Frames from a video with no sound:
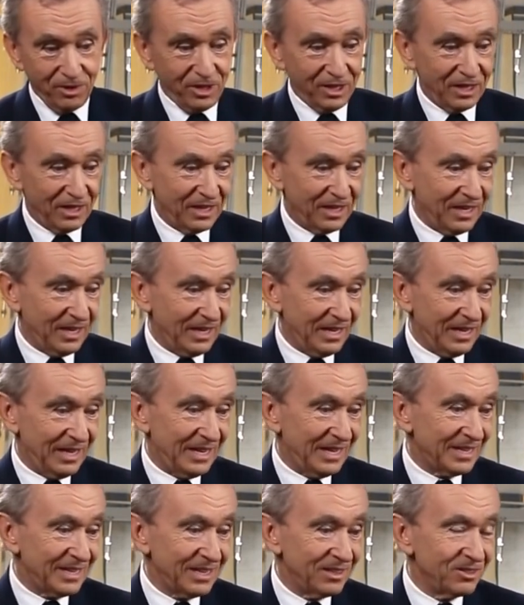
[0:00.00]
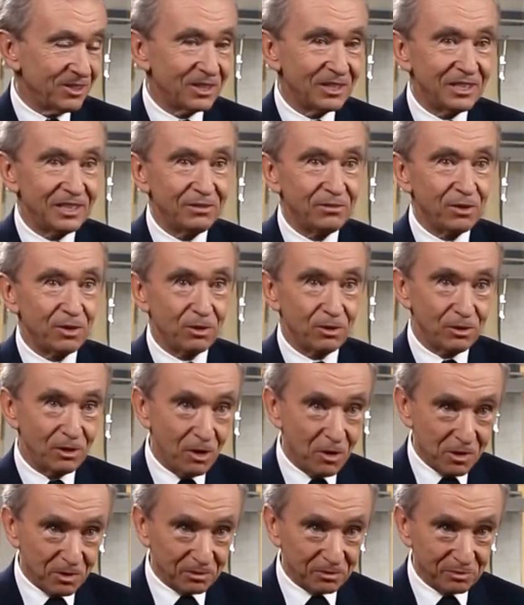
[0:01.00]
off his throne and claim his
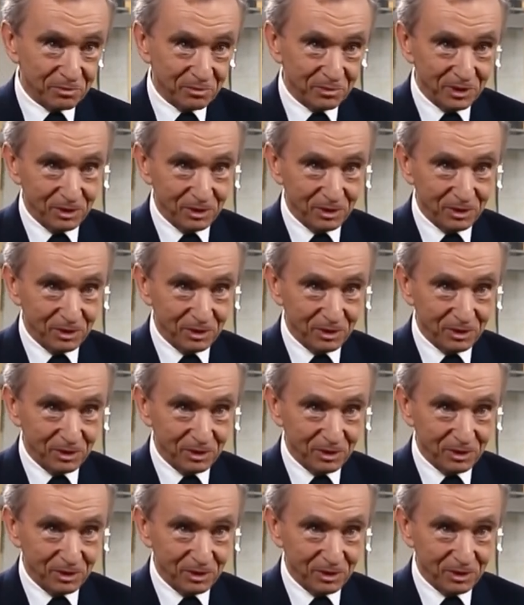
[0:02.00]
bragging